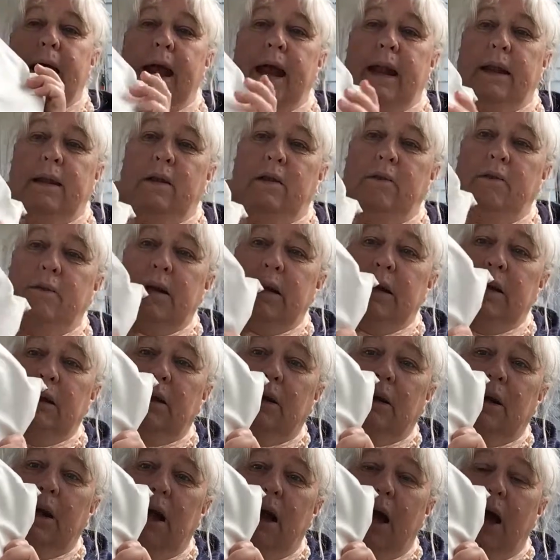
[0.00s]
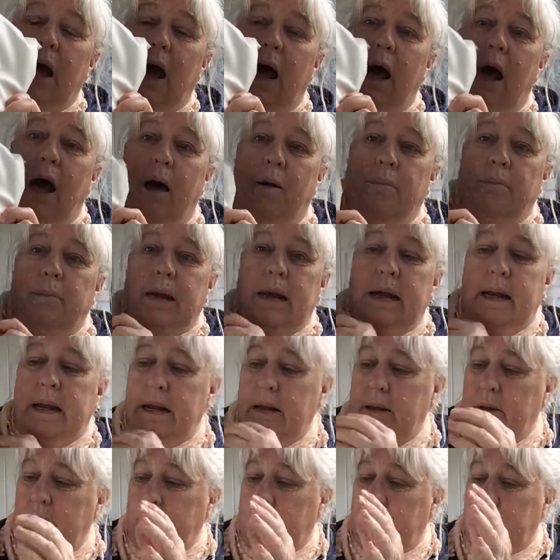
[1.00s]
end of it. It
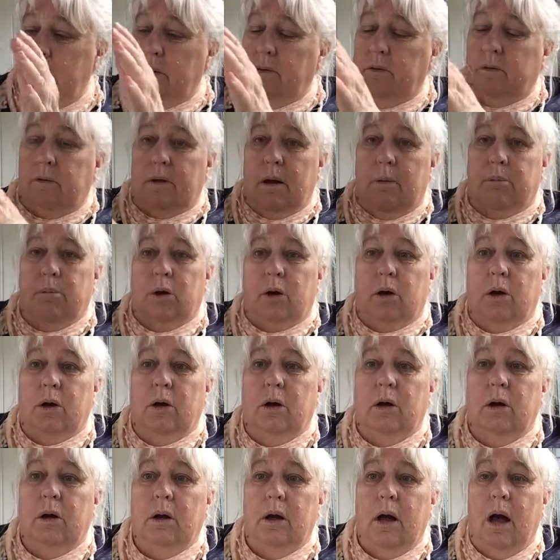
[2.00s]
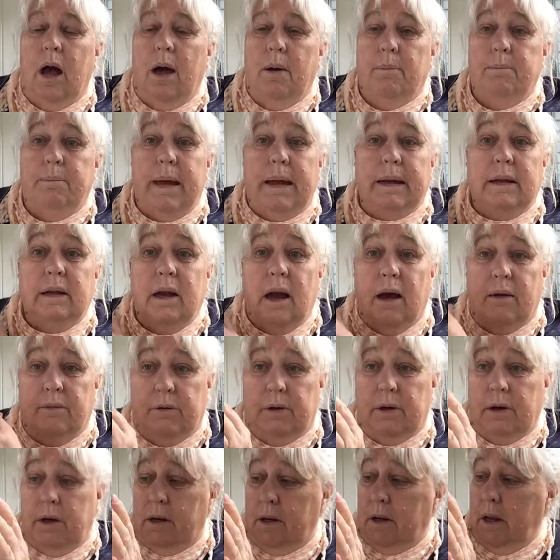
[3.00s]
is a summer bed
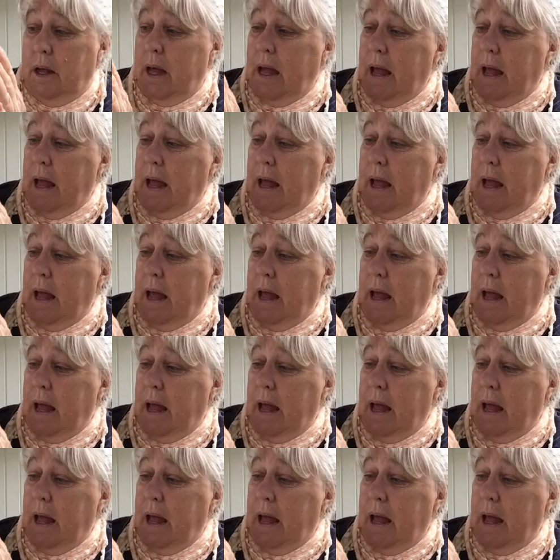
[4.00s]
cover.